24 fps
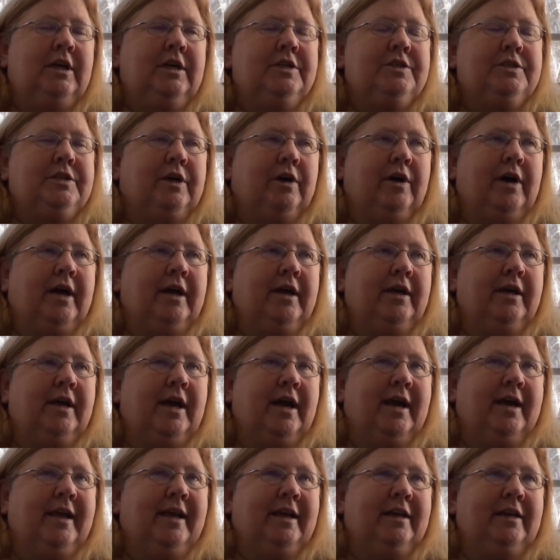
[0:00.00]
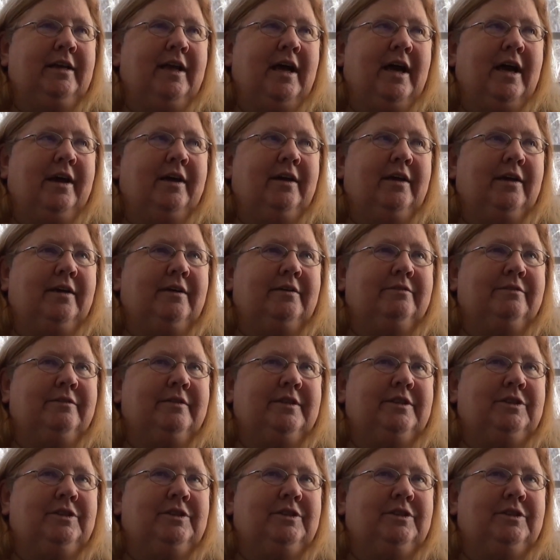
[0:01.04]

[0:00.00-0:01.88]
So I, I get a lot of